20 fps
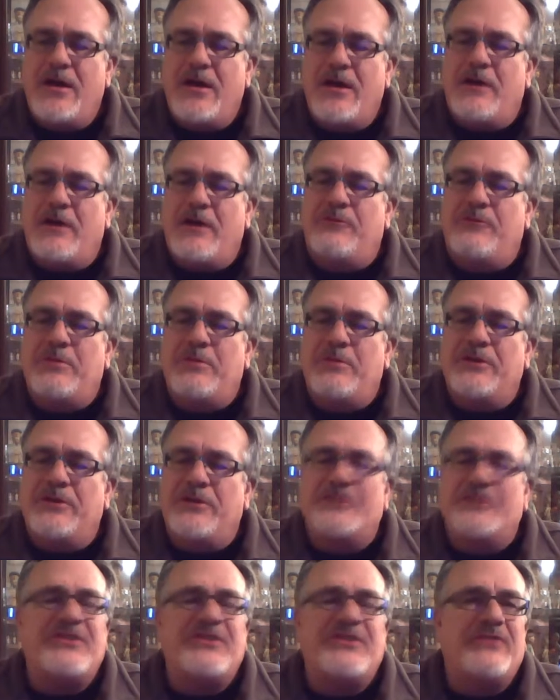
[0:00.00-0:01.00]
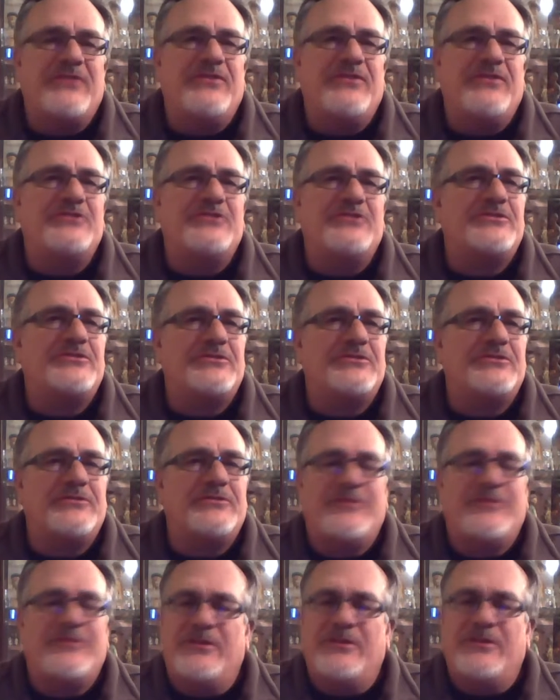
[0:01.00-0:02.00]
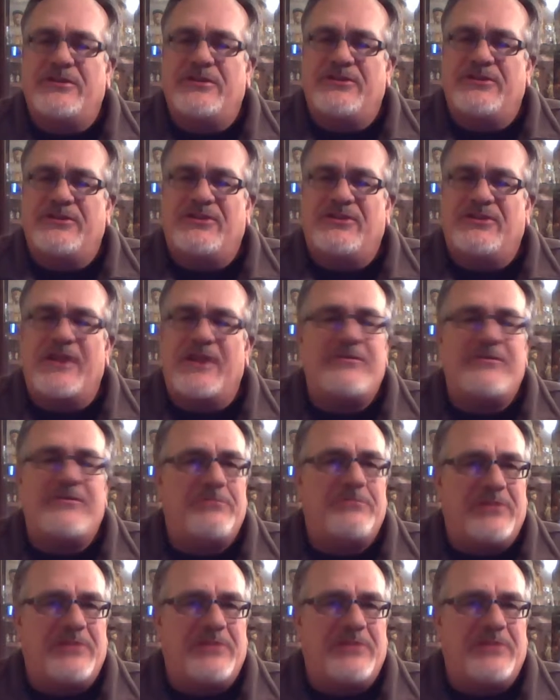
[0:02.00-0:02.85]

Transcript: of beers that feature the seven